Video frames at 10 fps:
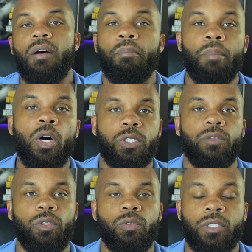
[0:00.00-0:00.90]
Most
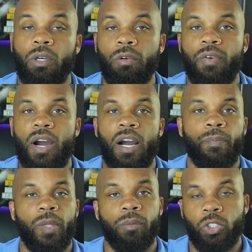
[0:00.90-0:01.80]
of you so
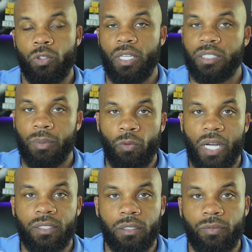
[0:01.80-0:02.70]
far, I'm sure that's been
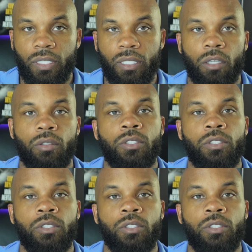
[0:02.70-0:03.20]
watching this video,